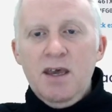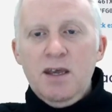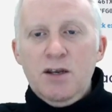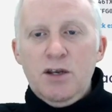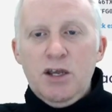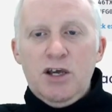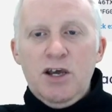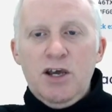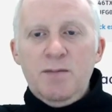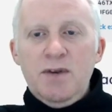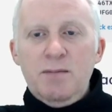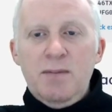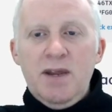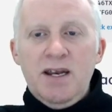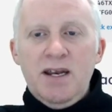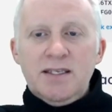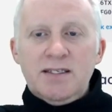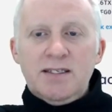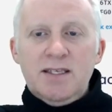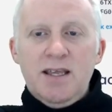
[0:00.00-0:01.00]
The
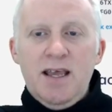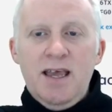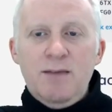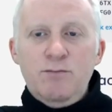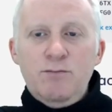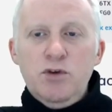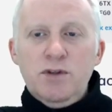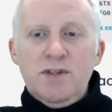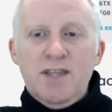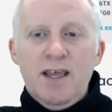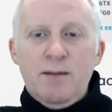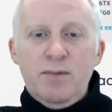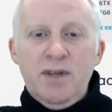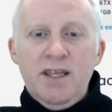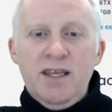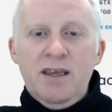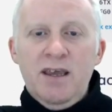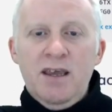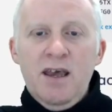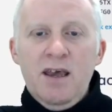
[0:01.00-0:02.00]
commitment is
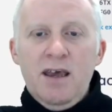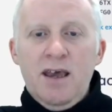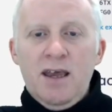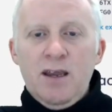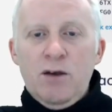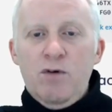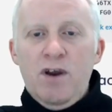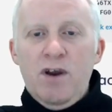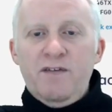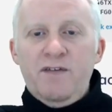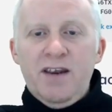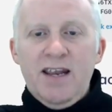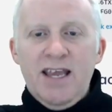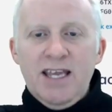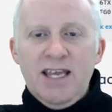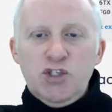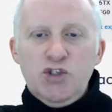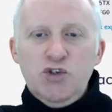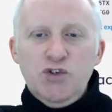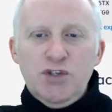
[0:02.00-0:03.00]
immutably engraved
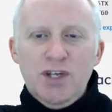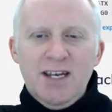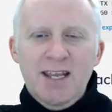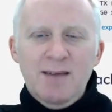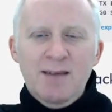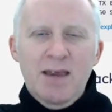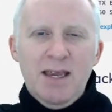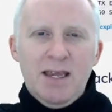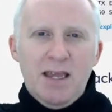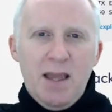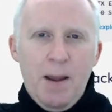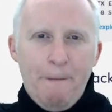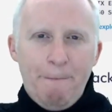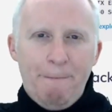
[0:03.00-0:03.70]
into the Nimiq